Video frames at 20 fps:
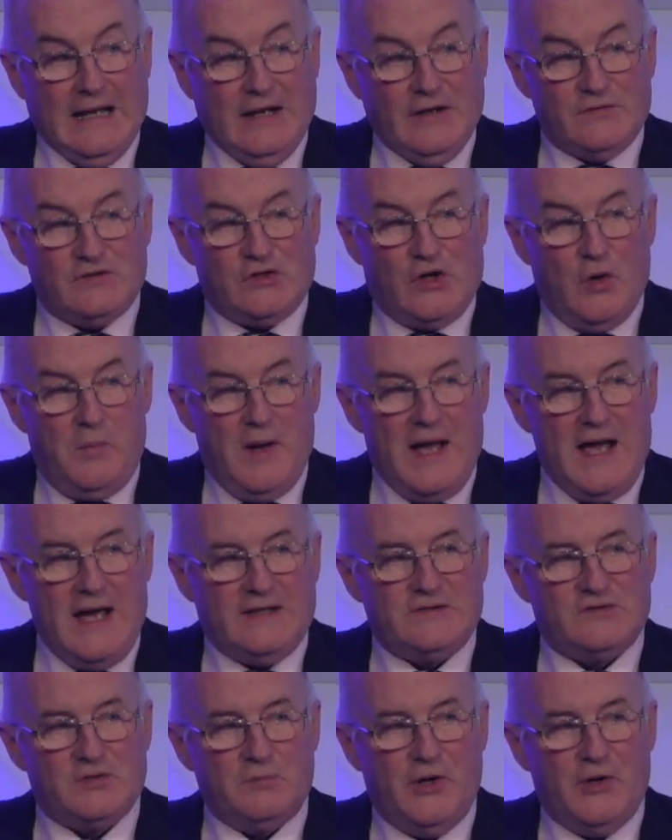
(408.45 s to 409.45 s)
to go
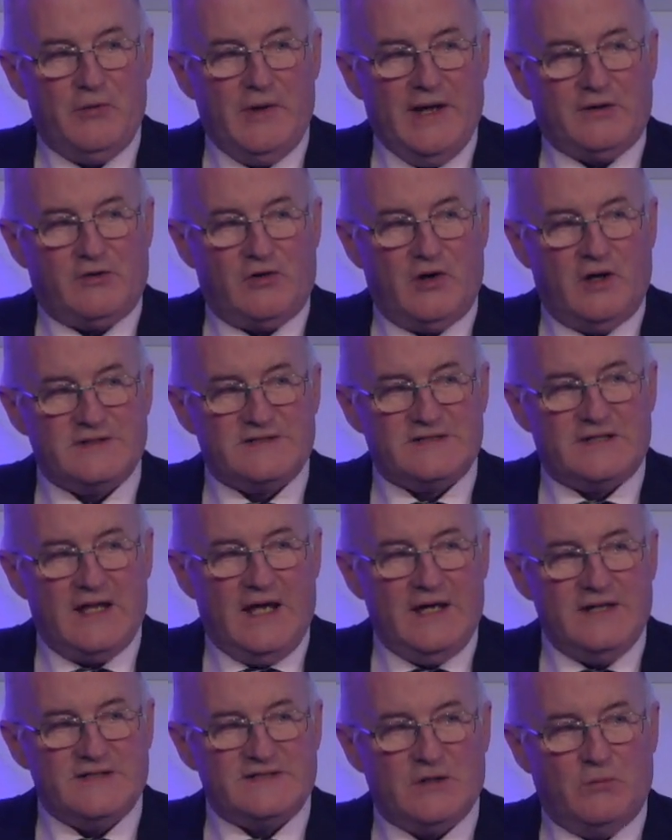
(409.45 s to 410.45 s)
back to my Red Cross
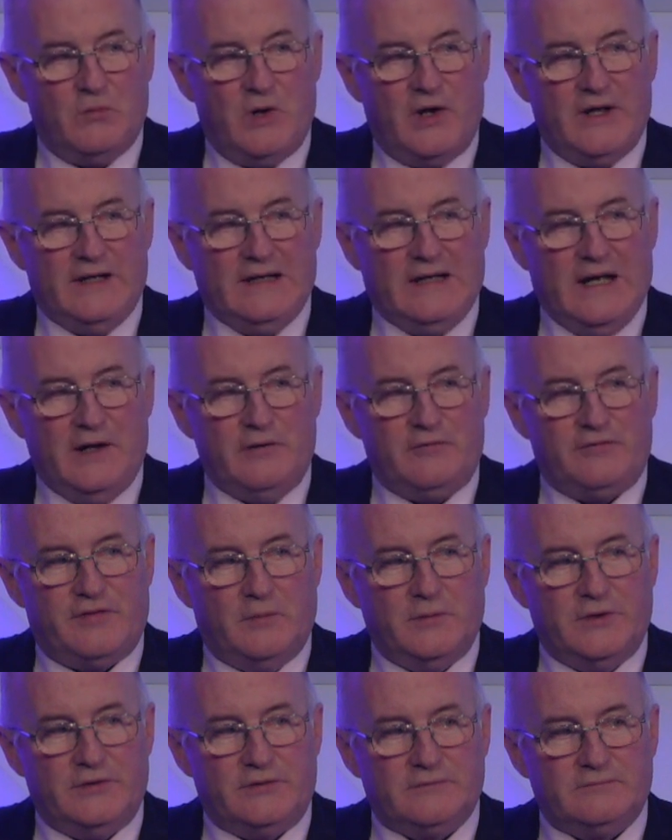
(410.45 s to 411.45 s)
days and what I'd learned
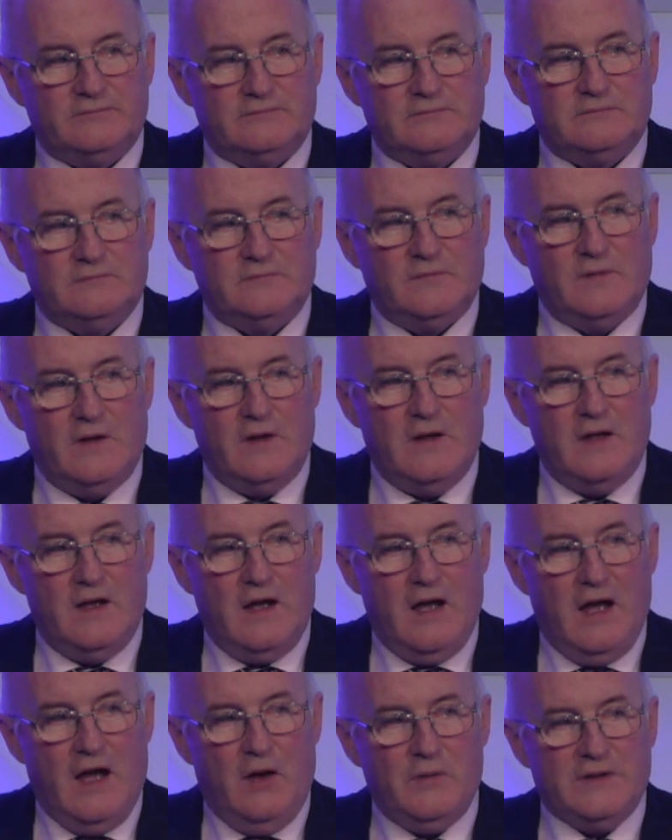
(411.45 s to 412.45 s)
from it.
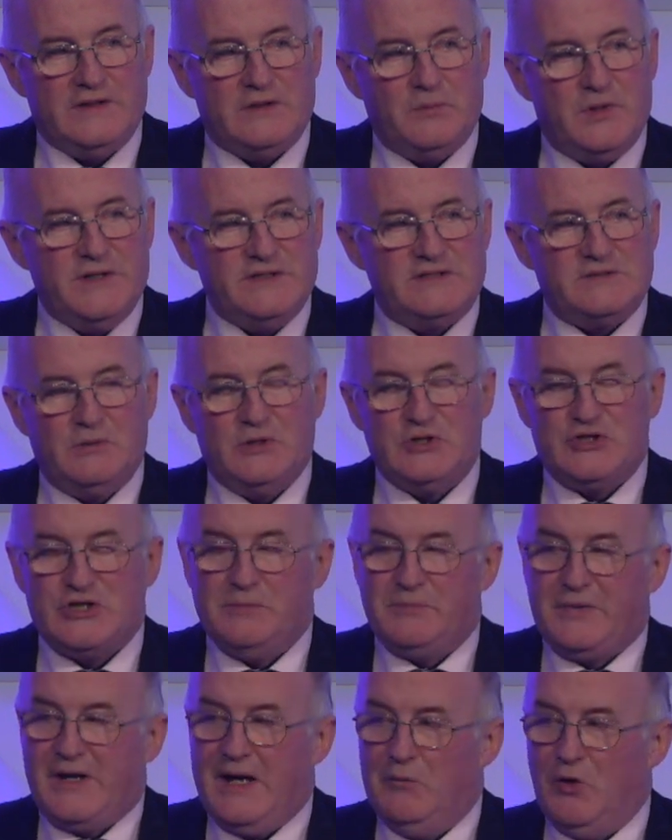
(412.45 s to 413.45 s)
And when the
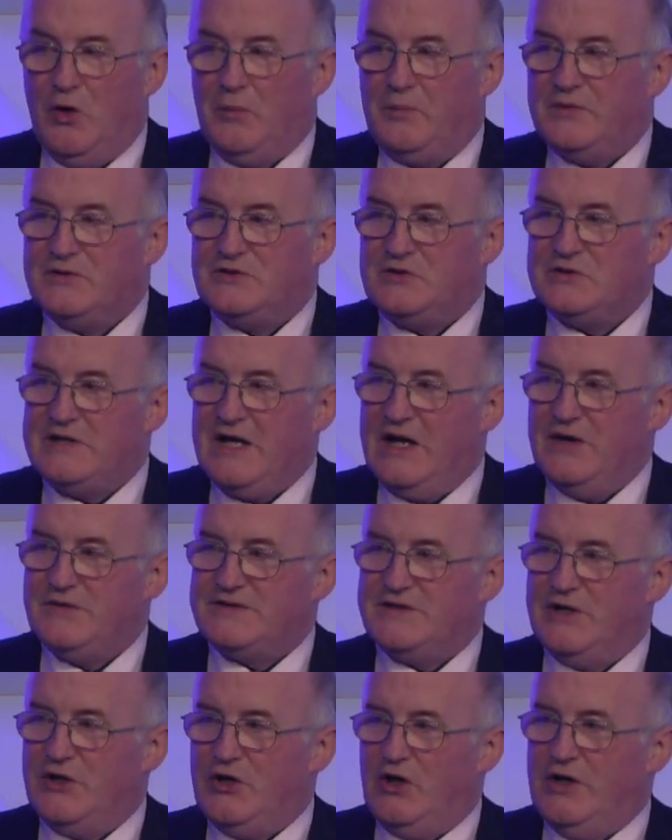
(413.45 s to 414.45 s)
principalship came up in
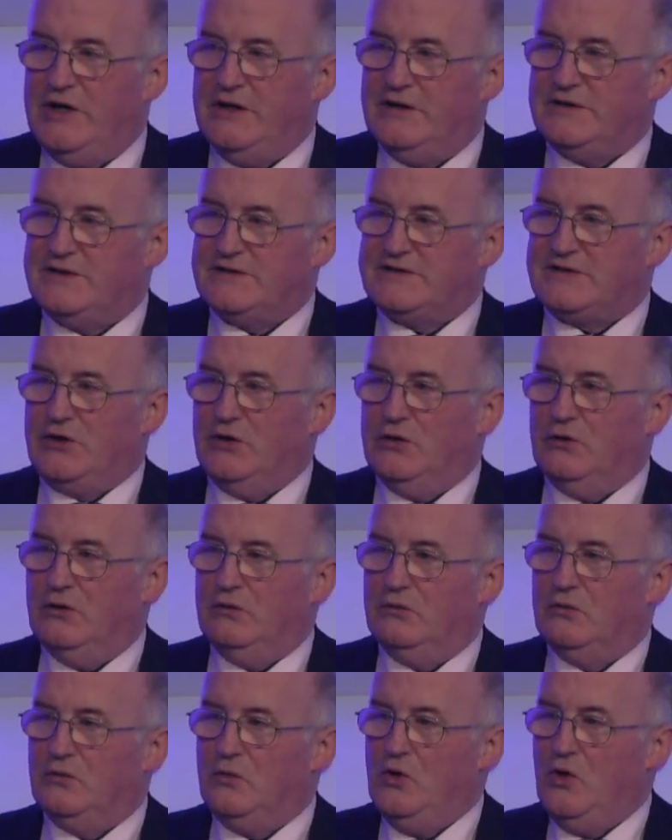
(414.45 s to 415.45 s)
2009 in the
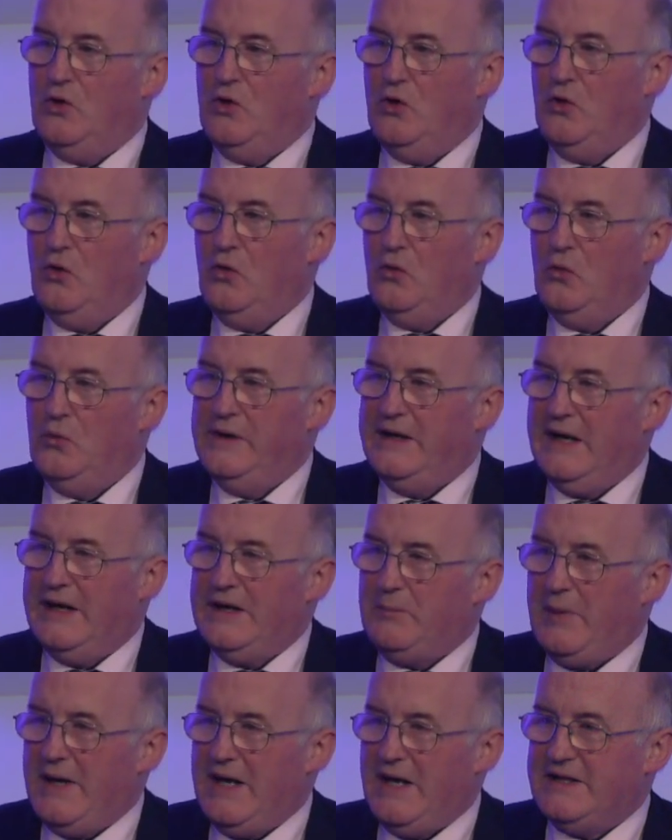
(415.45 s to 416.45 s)
school, we'd had a
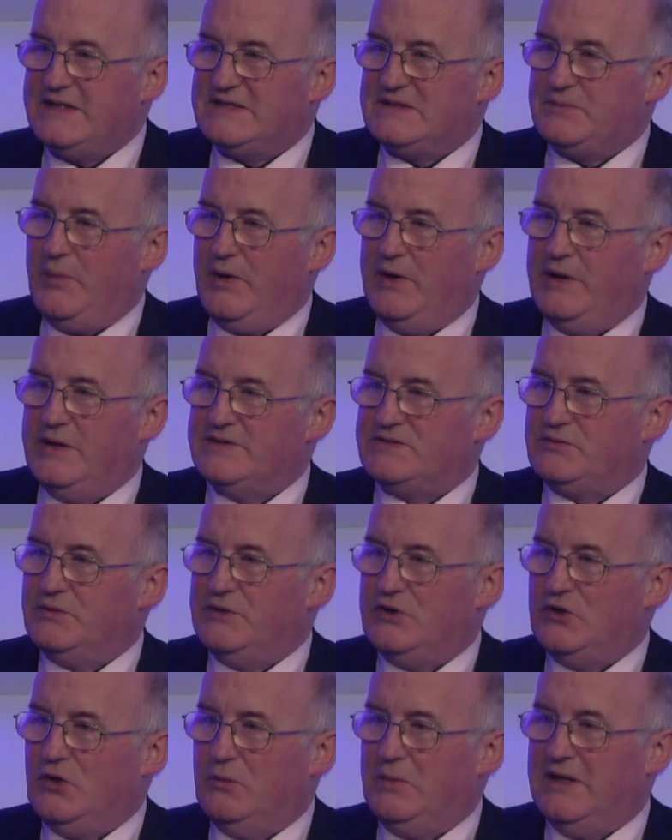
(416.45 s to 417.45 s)
bad experience with
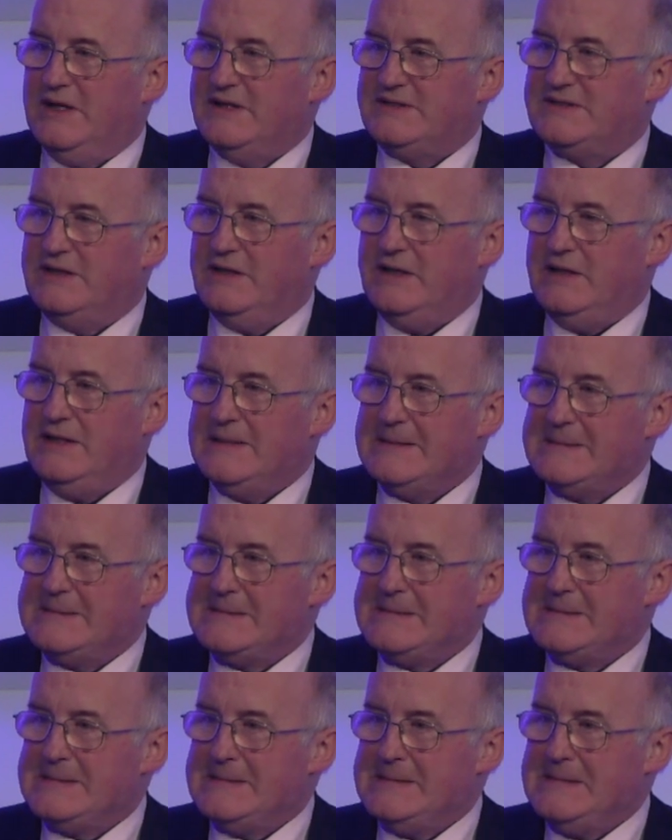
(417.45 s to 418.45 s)
the SSE.
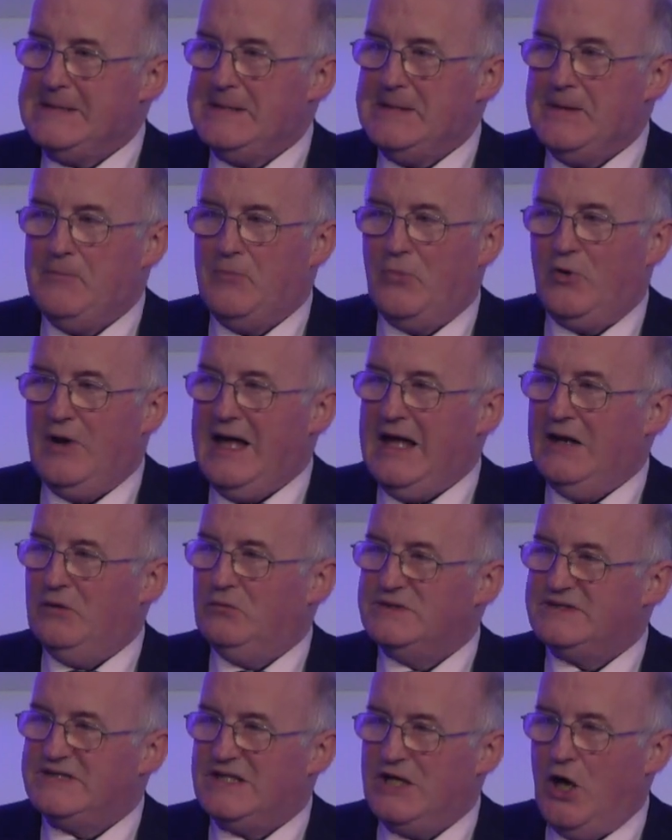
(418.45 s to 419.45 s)
Morale
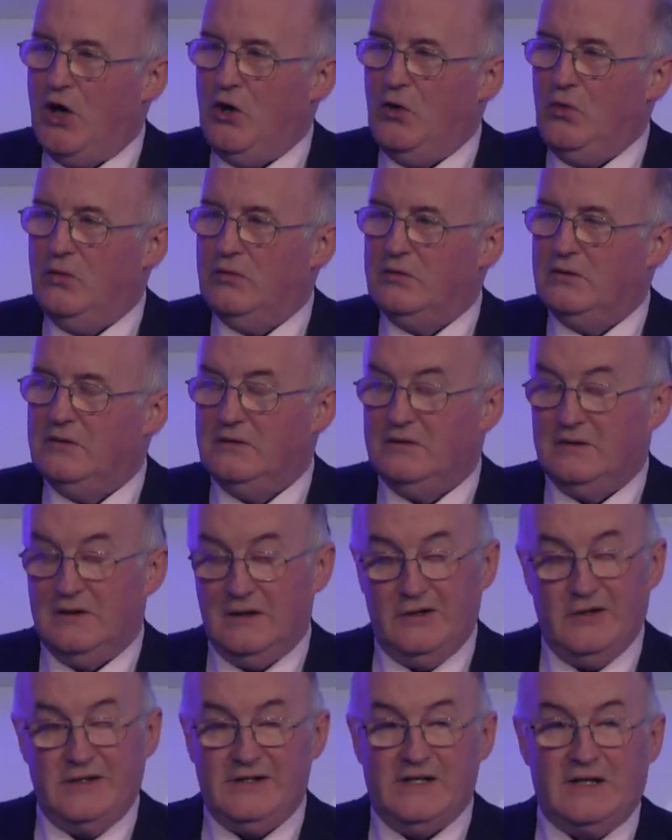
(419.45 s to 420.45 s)
was low,
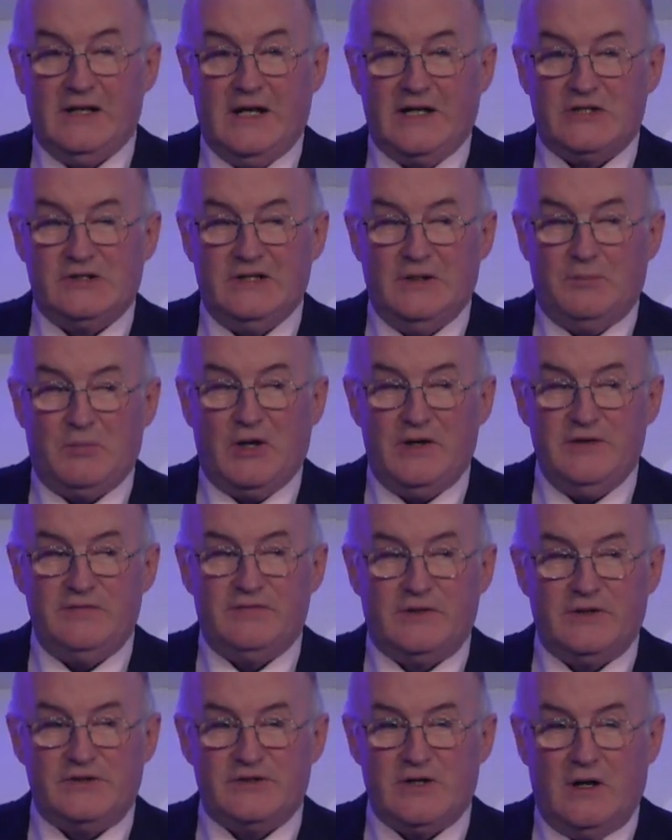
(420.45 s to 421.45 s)
and I didn't actually apply
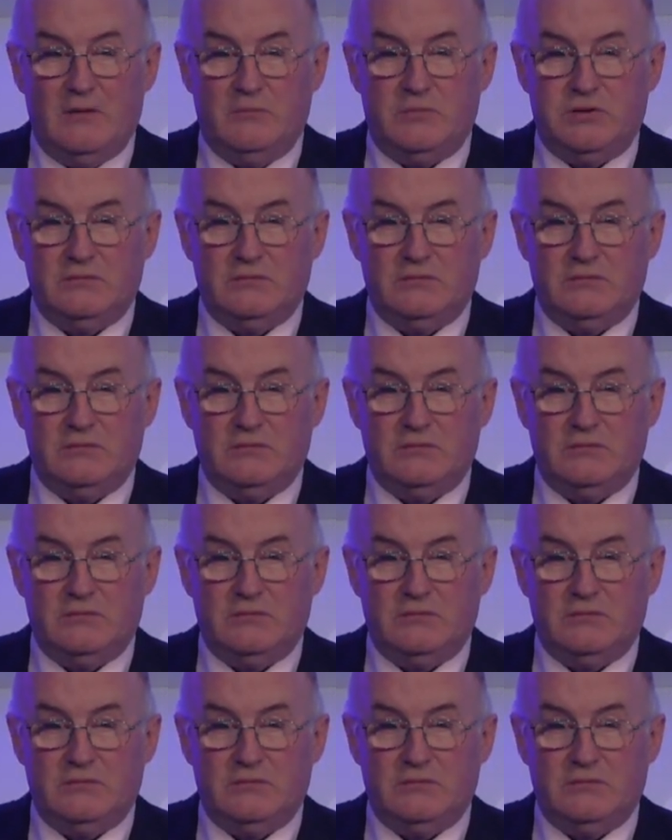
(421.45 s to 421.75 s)
for the job.